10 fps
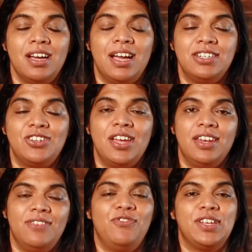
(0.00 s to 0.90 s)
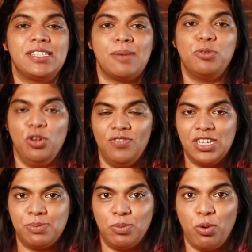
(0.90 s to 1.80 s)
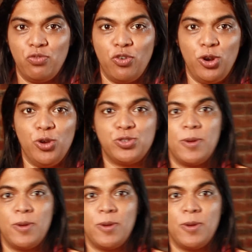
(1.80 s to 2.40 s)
and try and fix up your investment portfolios.